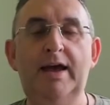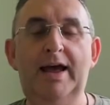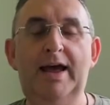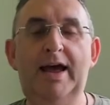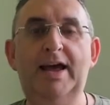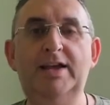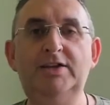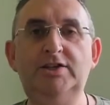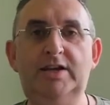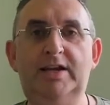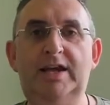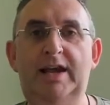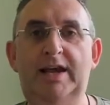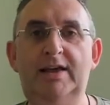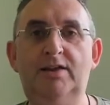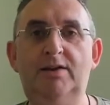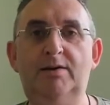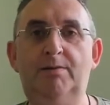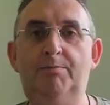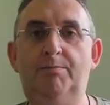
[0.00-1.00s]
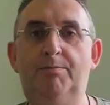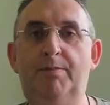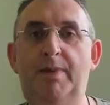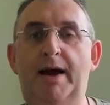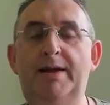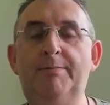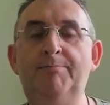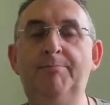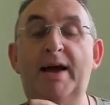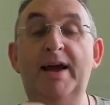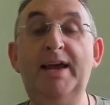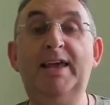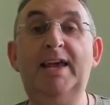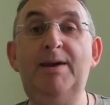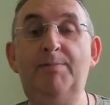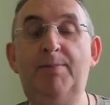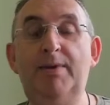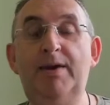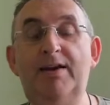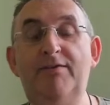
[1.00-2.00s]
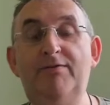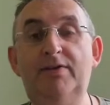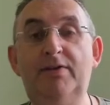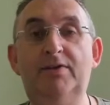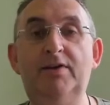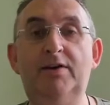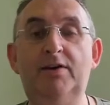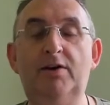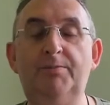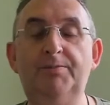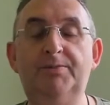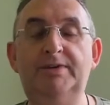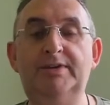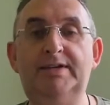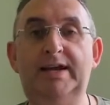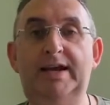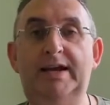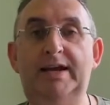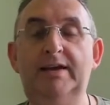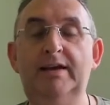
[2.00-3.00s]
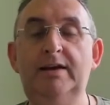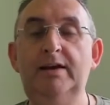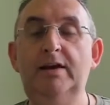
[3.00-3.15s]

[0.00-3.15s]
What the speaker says: Educate them. And by keeping everything up to date,